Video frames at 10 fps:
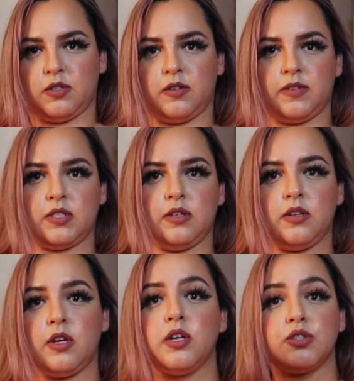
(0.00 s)
try to fix it.
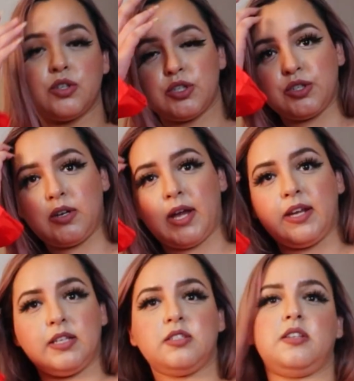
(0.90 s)
So there's no
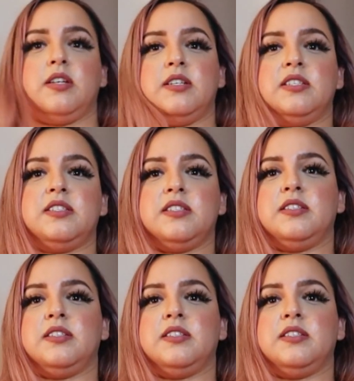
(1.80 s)
lining to this.